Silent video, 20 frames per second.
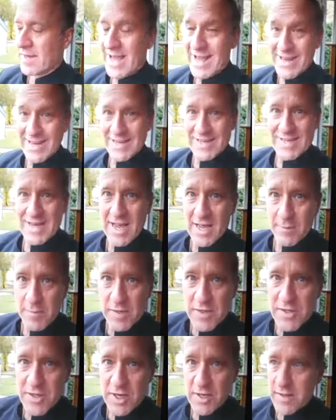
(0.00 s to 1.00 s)
getting
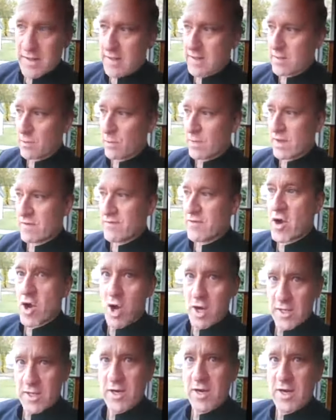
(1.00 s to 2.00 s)
damaged. I think that we have
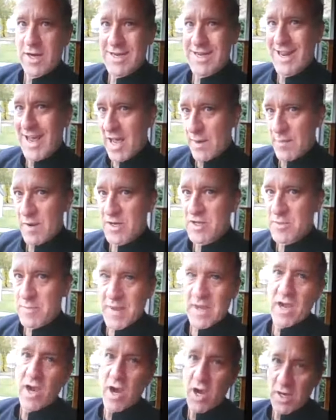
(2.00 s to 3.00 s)
not got damaged
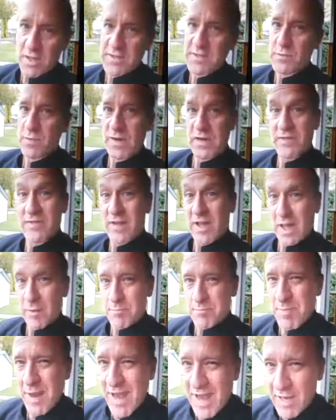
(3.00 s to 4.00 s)
because we
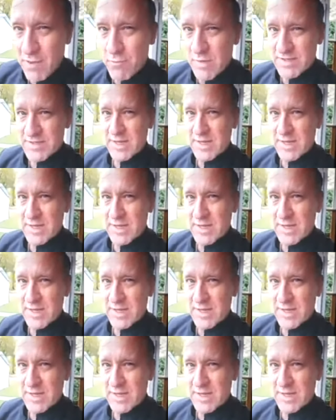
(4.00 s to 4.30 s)
develop pain